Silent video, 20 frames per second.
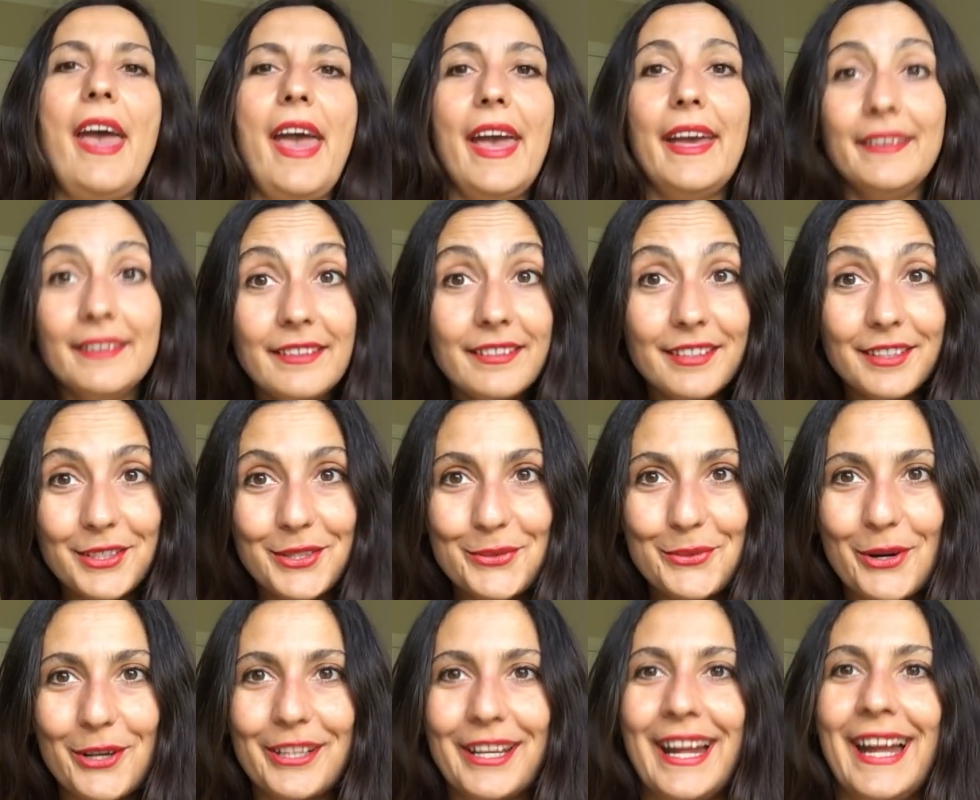Anything you
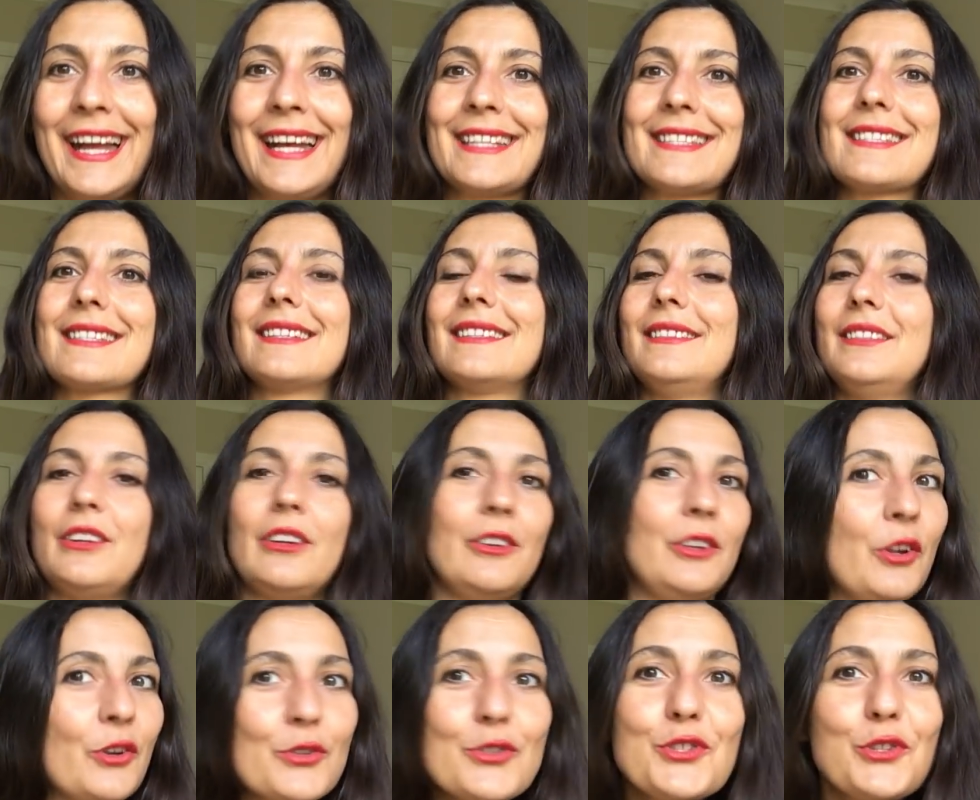want to ask, there are
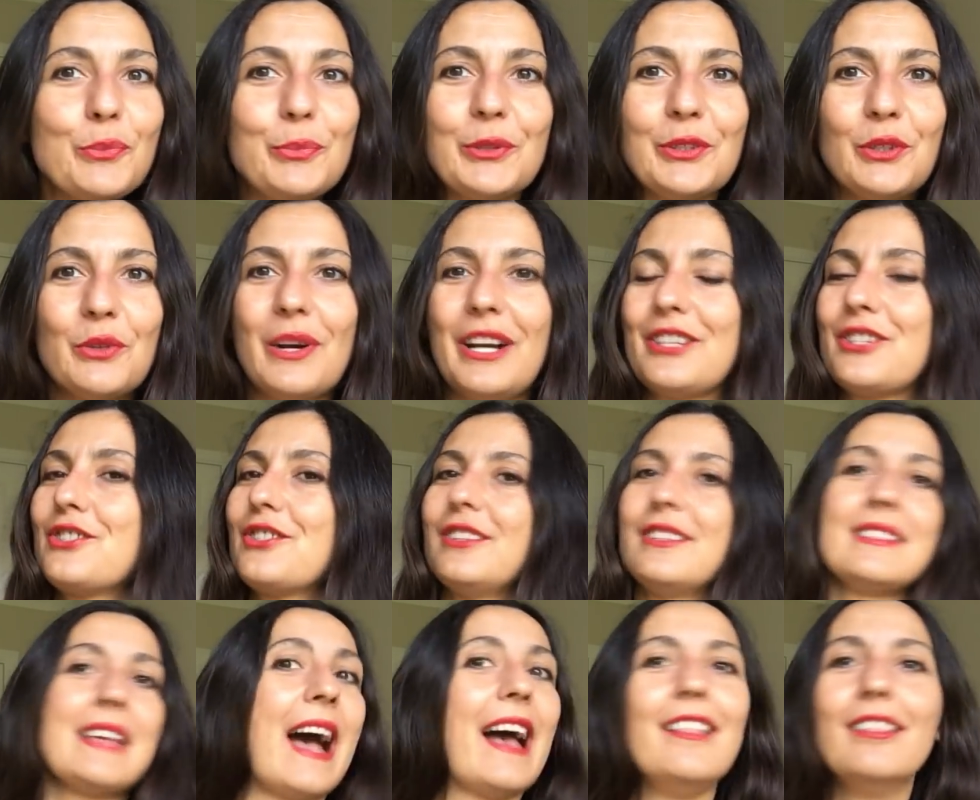no stupid
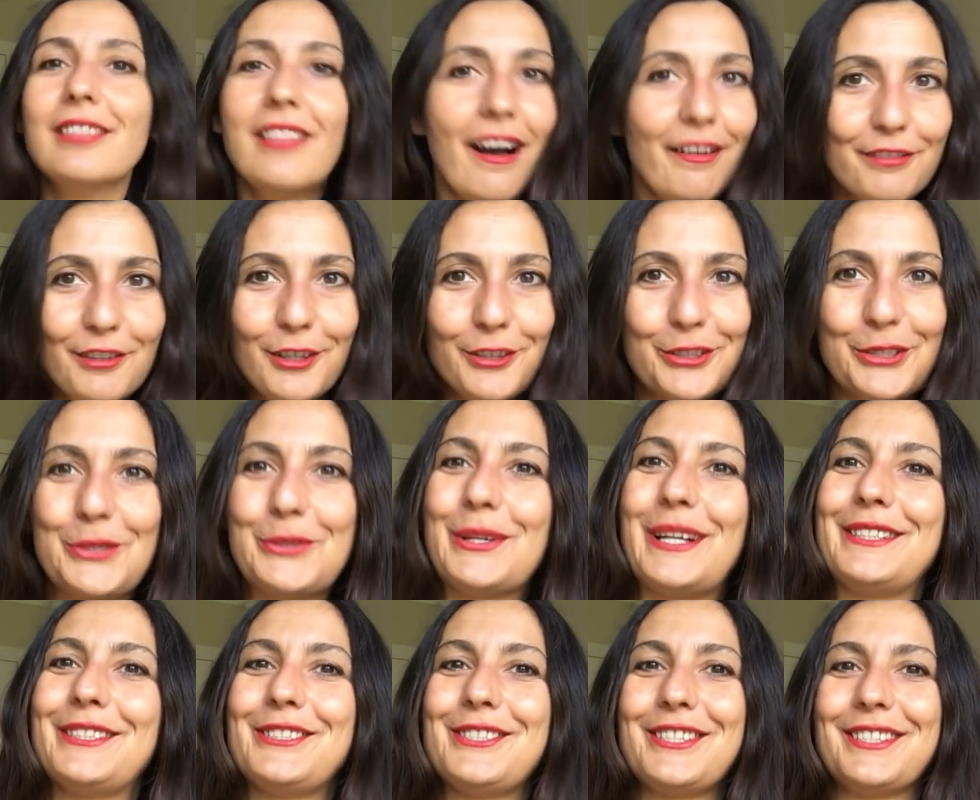questions. I love all the
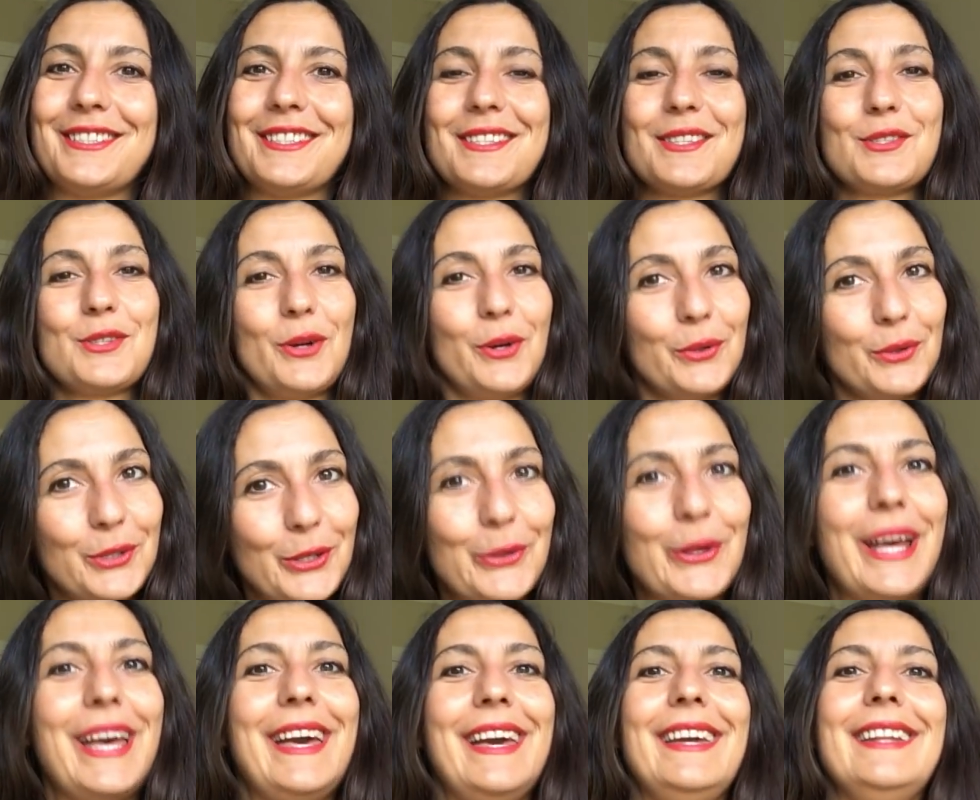questions, so go
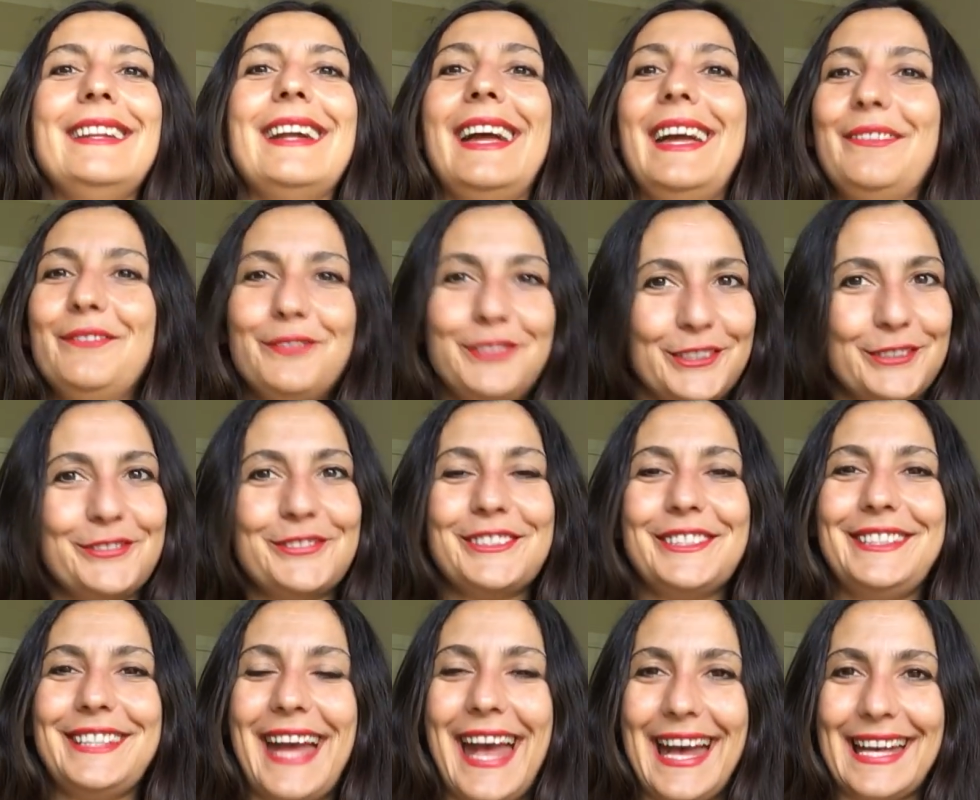ahead and feel
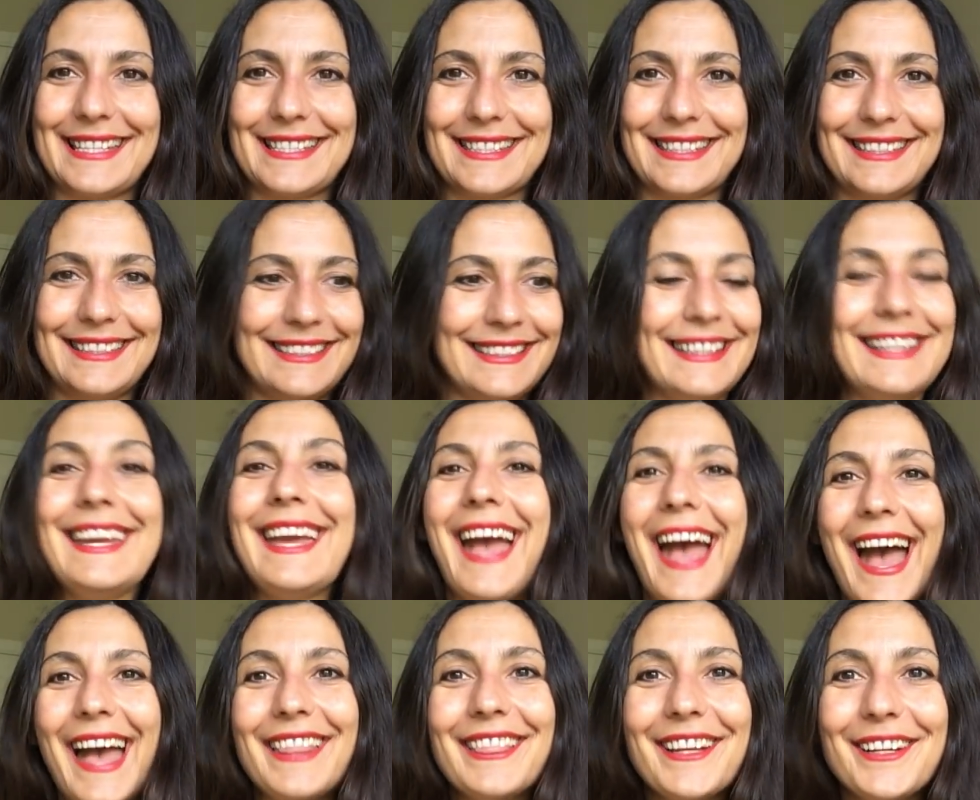free to ask.
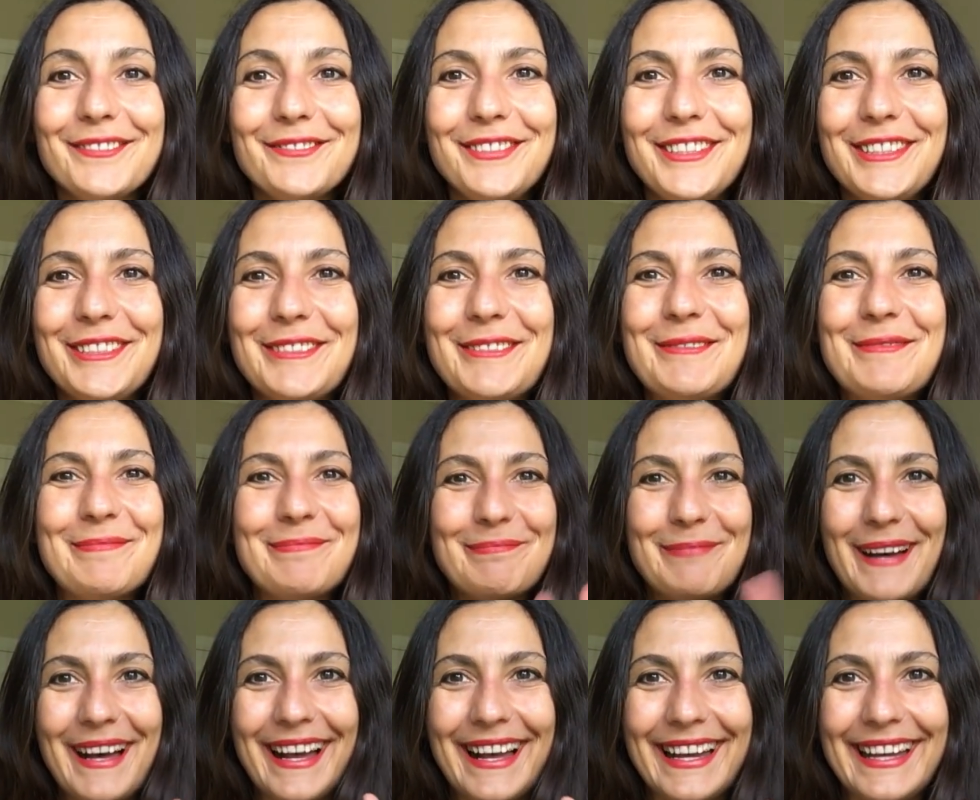I love you.
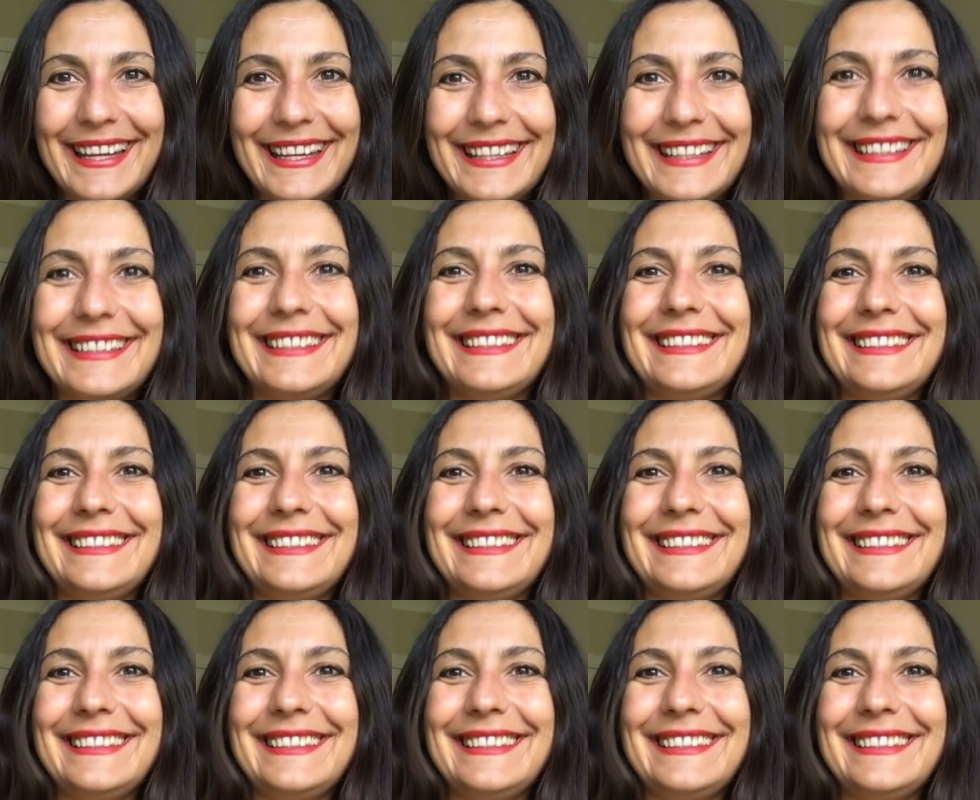Bye.